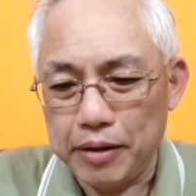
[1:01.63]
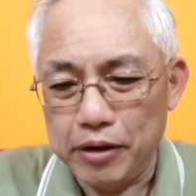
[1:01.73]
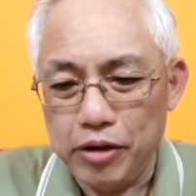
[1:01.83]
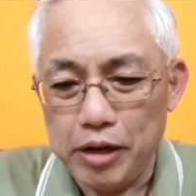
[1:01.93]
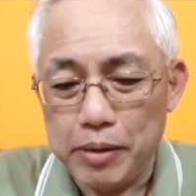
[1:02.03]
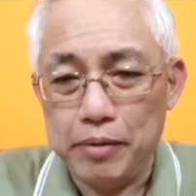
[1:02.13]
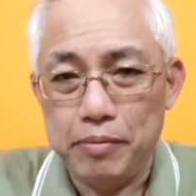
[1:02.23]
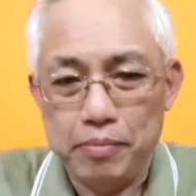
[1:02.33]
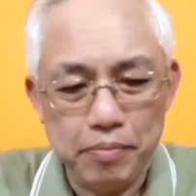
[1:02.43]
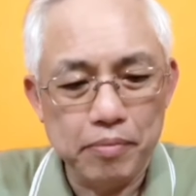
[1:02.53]

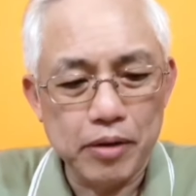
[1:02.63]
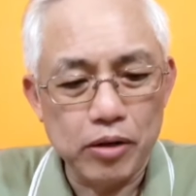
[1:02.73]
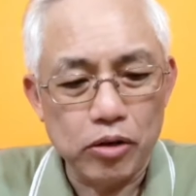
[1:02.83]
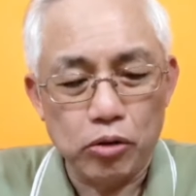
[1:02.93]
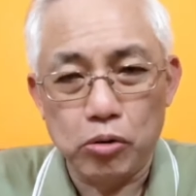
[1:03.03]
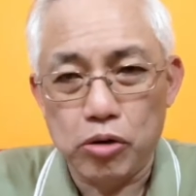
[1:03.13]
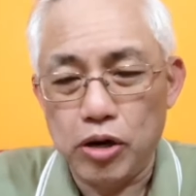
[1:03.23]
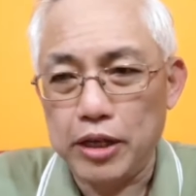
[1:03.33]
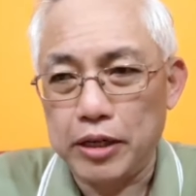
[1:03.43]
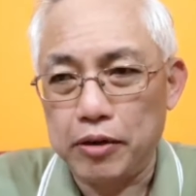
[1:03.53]
agreement not to
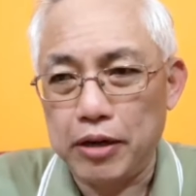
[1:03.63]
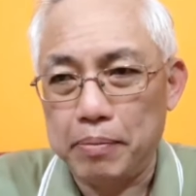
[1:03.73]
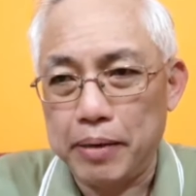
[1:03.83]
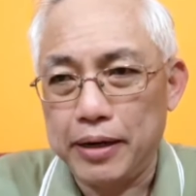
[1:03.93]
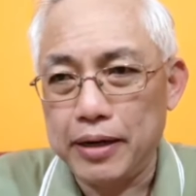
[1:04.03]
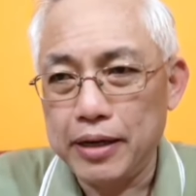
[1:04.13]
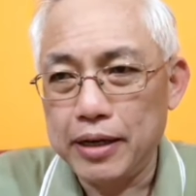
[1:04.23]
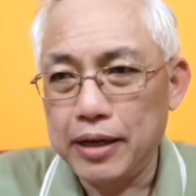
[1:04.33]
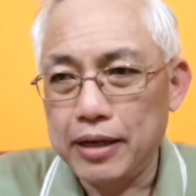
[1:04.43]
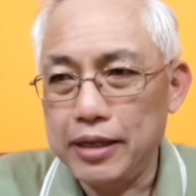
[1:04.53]
crash and all that. But
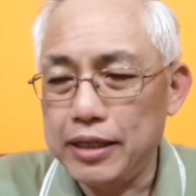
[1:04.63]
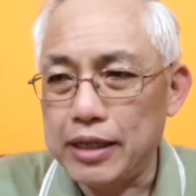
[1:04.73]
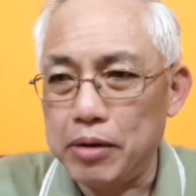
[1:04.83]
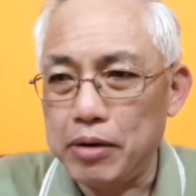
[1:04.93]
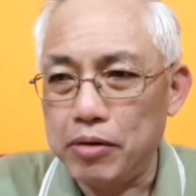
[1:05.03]
this time